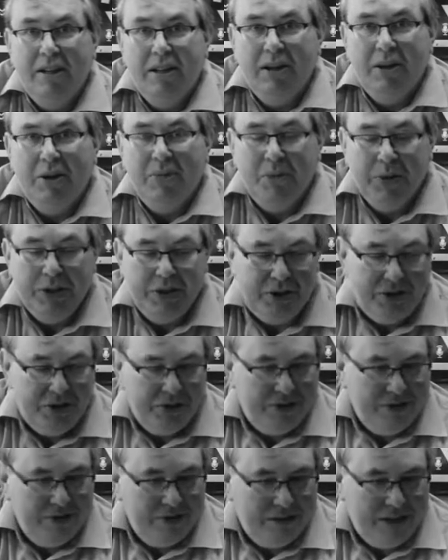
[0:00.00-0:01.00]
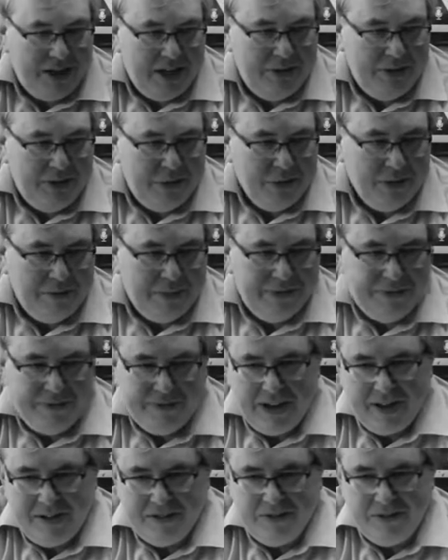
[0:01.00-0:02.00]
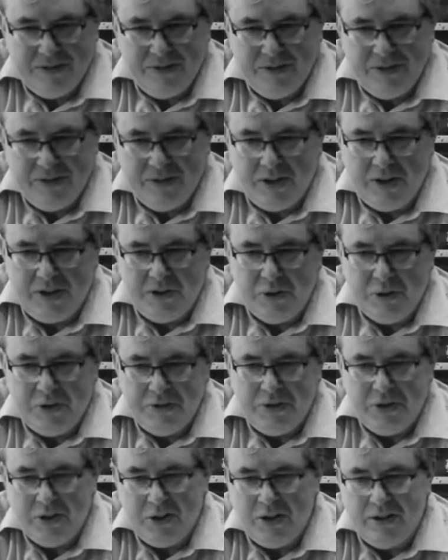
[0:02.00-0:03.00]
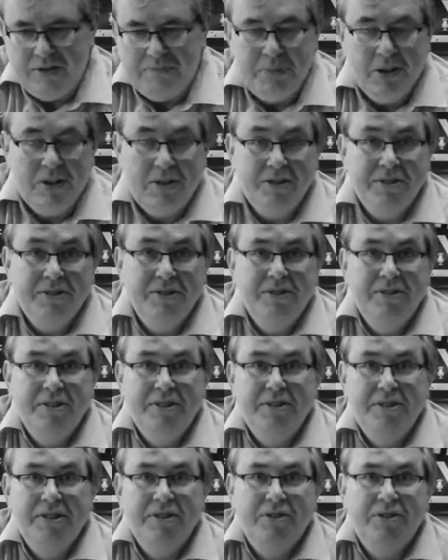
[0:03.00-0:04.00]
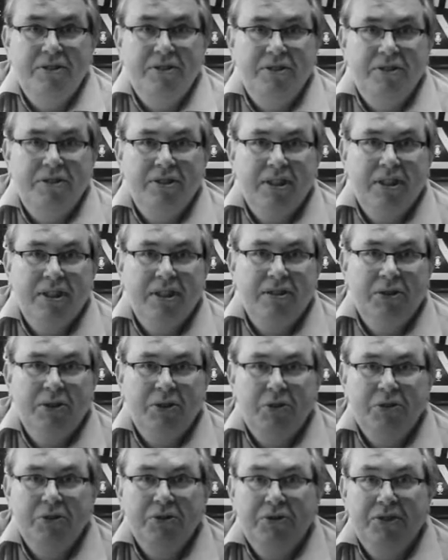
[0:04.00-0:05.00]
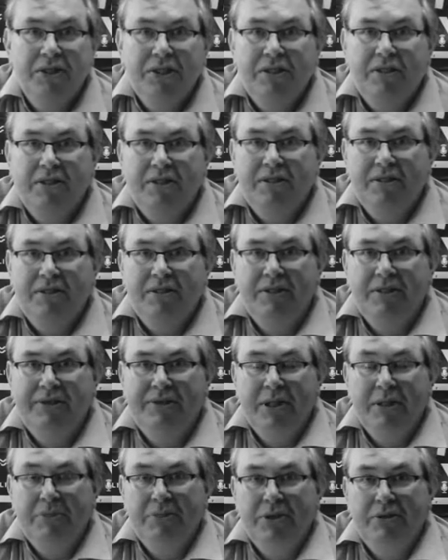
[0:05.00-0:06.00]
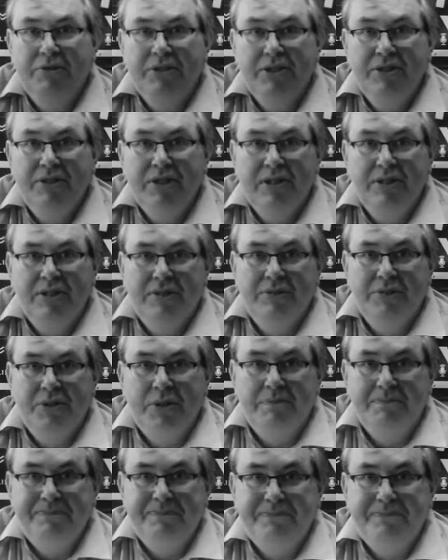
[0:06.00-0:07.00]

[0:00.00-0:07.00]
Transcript: and which ended up affecting an awful lot of policy decisions in the country that the films originated from.